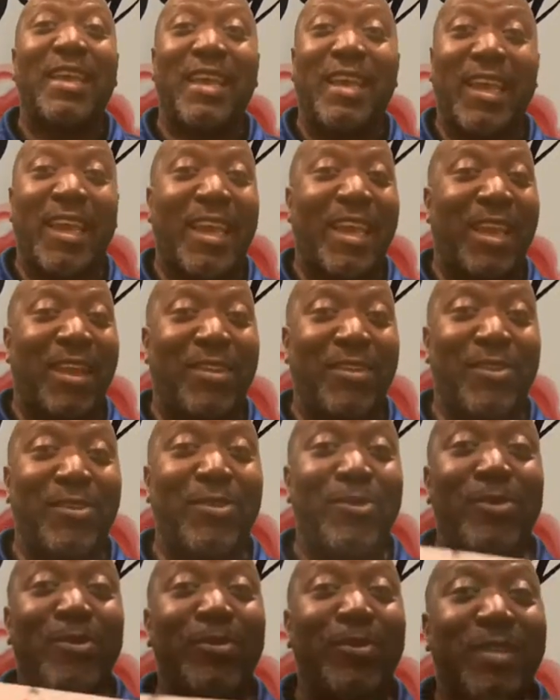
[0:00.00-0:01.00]
and
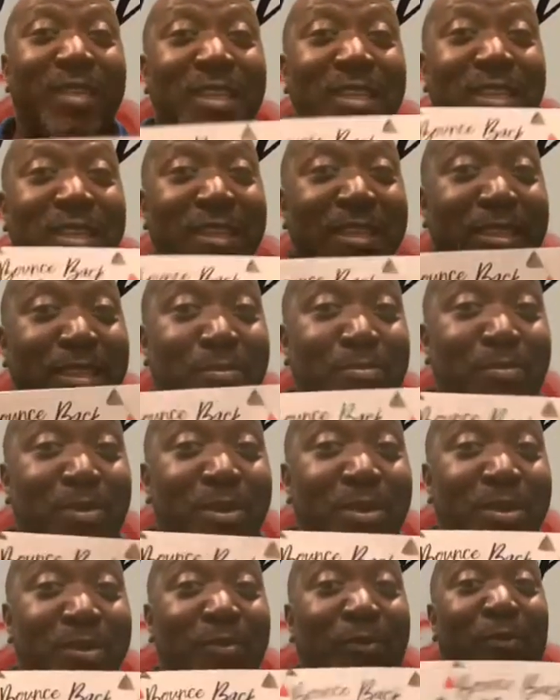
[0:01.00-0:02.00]
using this
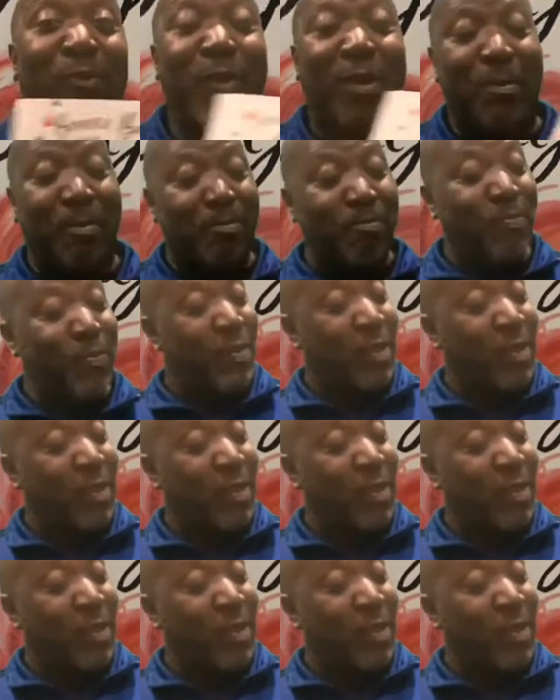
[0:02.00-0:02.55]
book from